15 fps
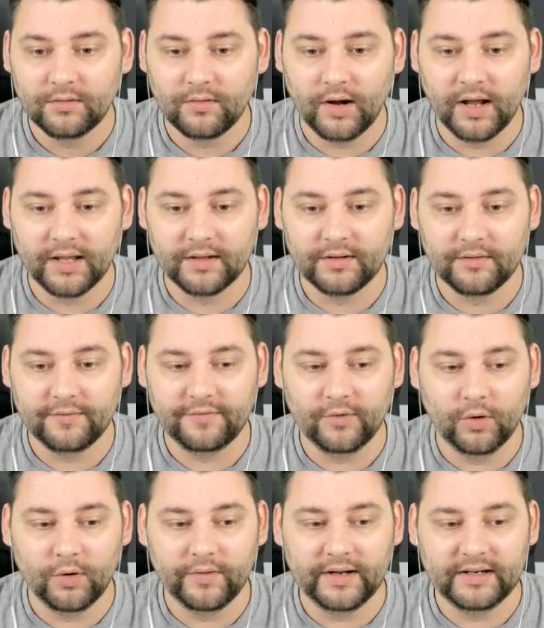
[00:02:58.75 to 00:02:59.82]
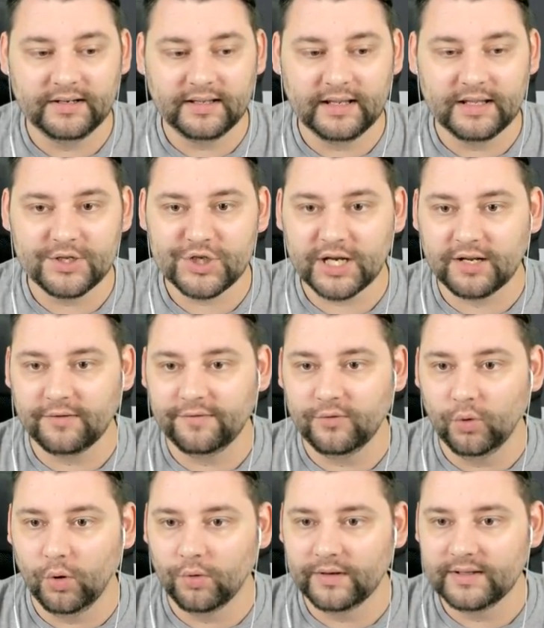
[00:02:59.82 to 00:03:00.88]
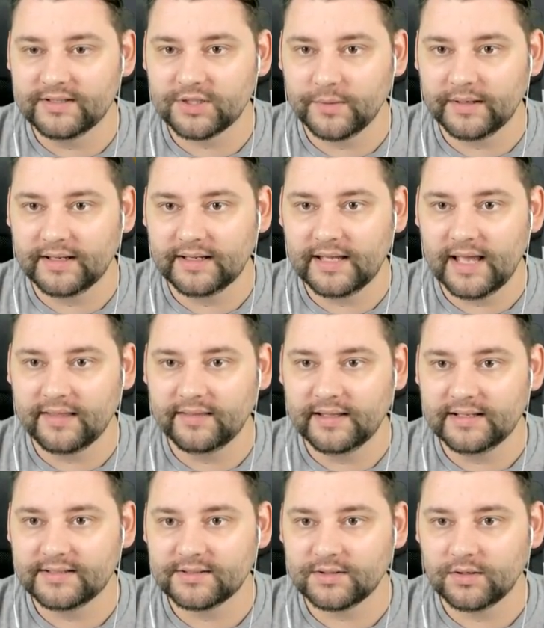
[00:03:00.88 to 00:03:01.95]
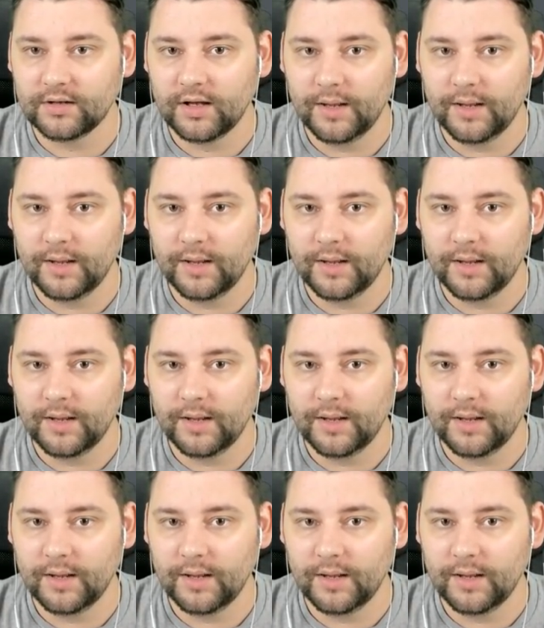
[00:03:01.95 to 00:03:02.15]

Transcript: Right, floor in. Get that checkered floor in so we can get this